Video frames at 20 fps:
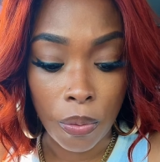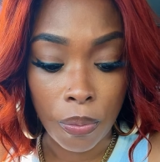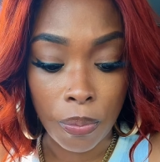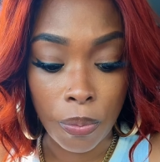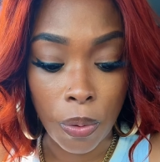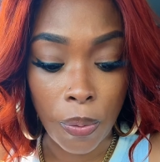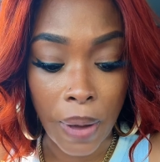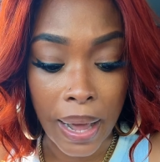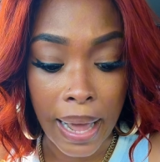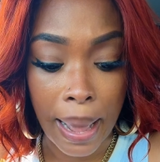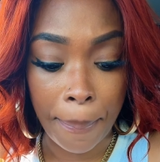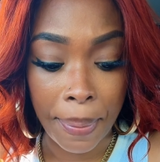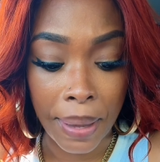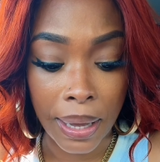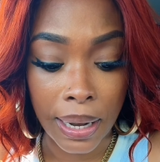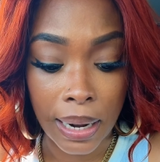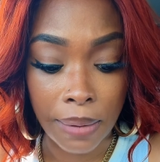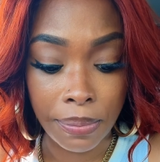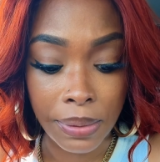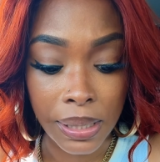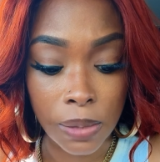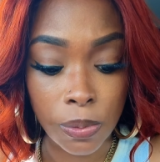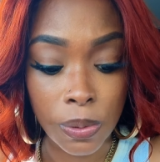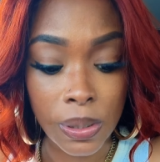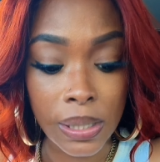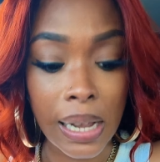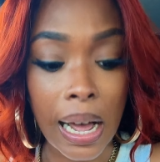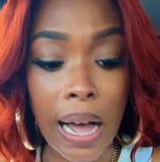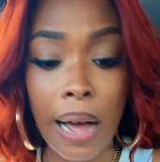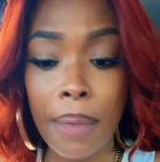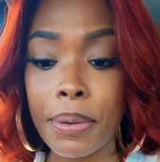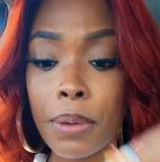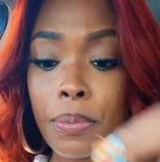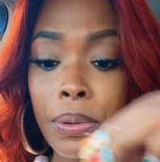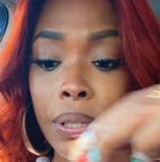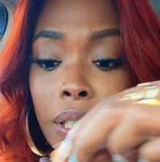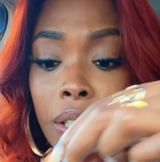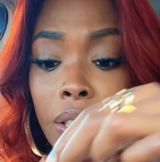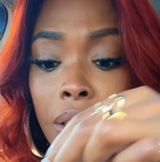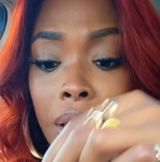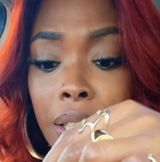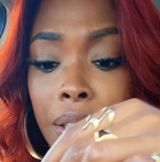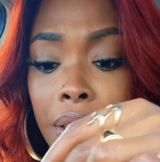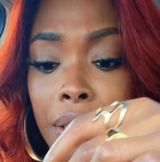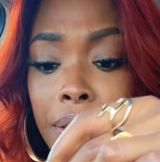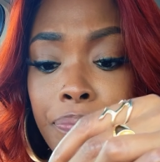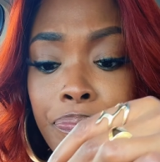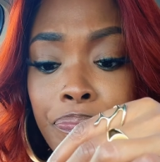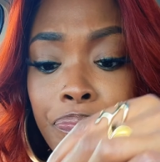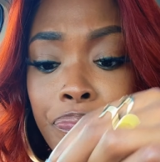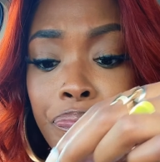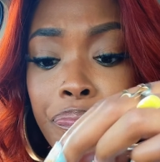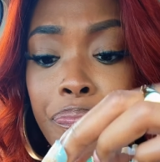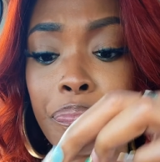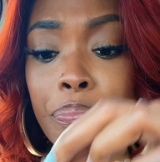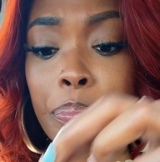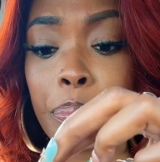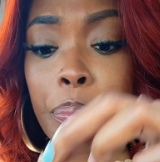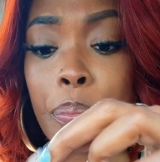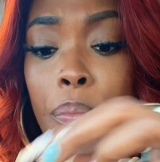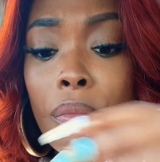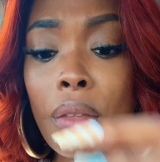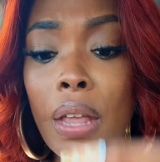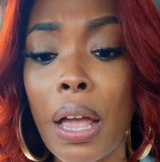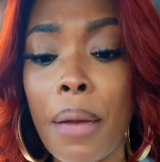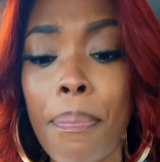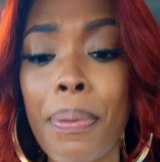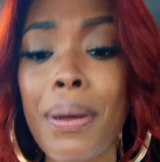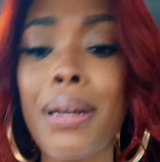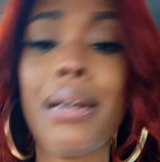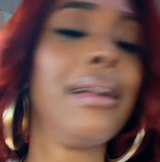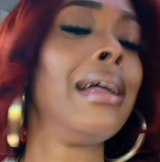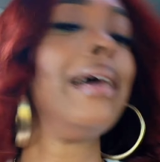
The way I'm picking up this wasabi with the ginger and putting it